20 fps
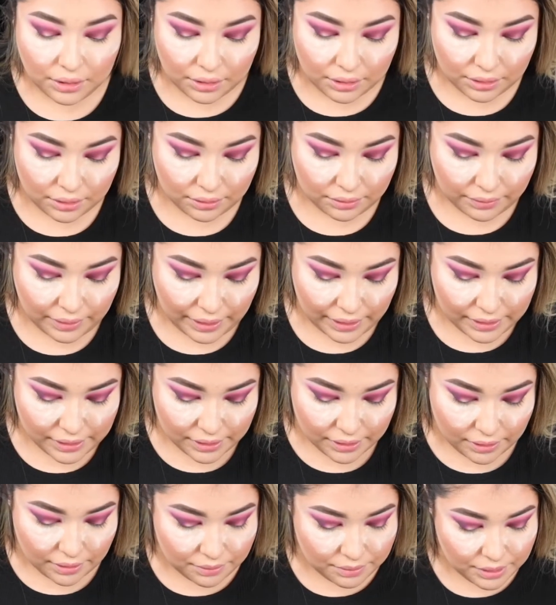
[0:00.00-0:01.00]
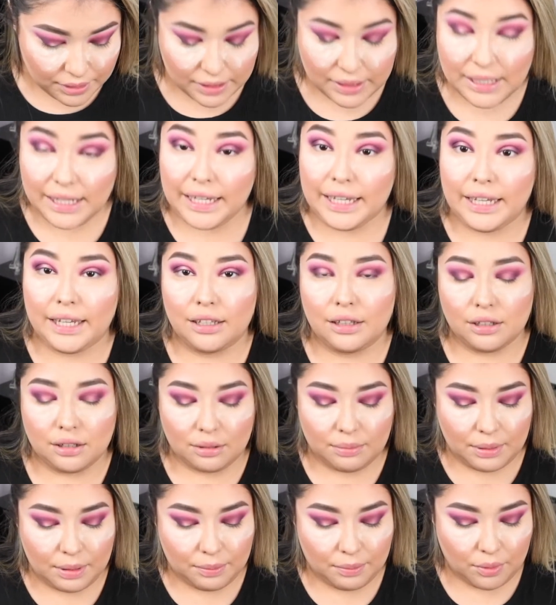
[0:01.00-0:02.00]
Alright, so I'm just taking a little
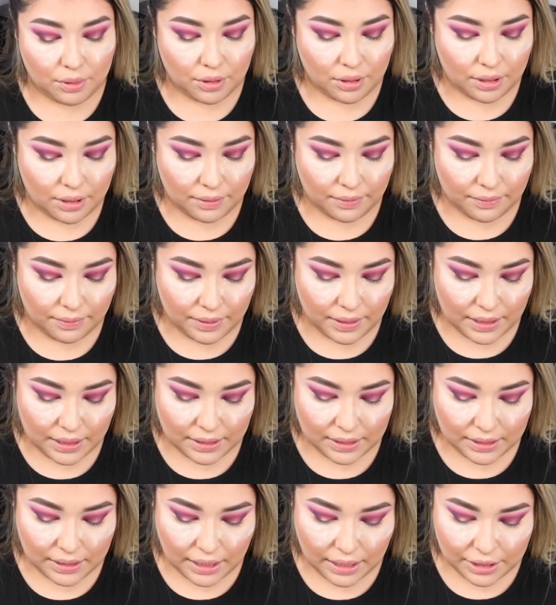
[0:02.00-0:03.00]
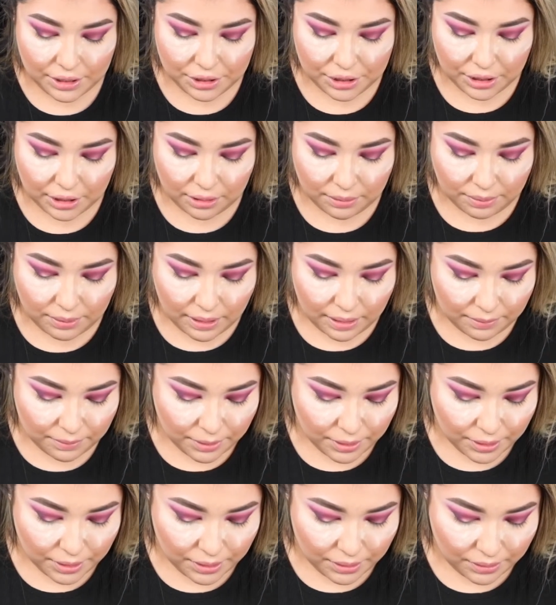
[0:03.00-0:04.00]
bit more of this eyeshadow
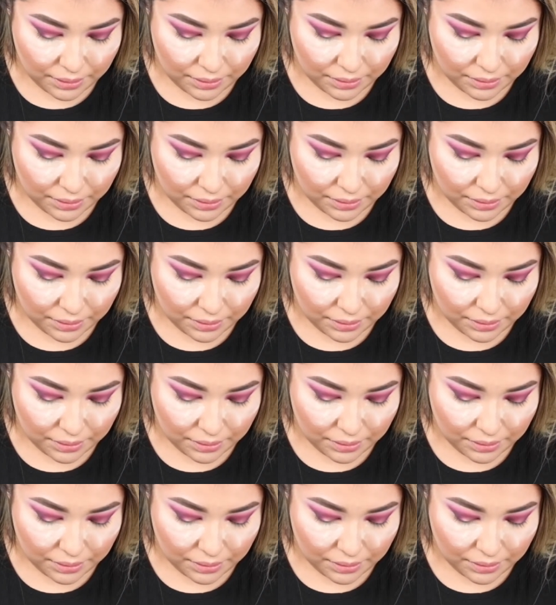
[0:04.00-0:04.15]
primer